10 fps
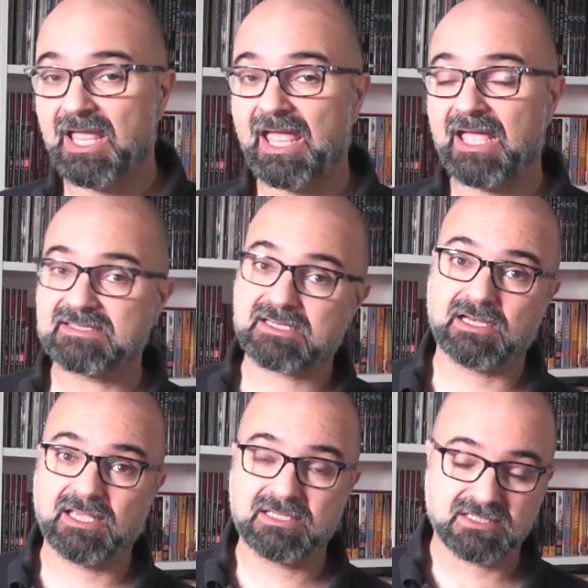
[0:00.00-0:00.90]

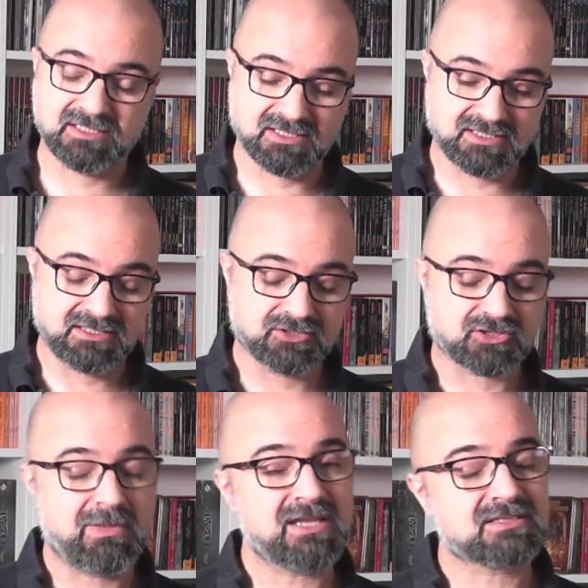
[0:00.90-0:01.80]
escalating the
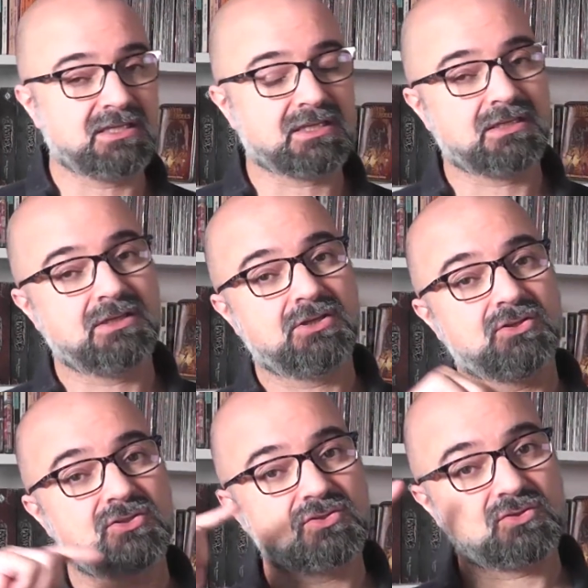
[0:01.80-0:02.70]
dramatic
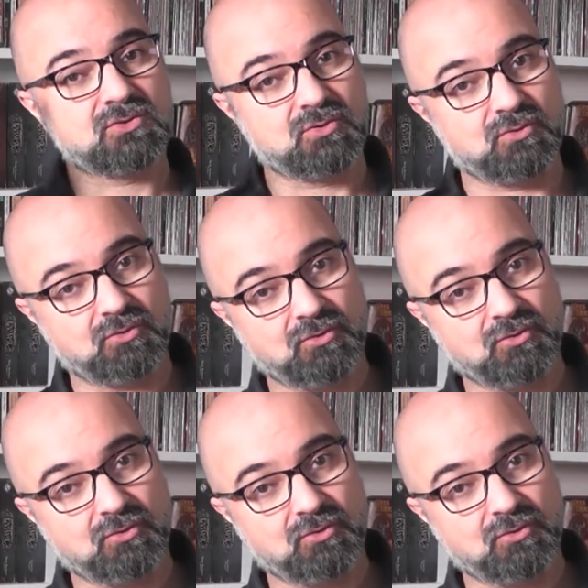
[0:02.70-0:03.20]
to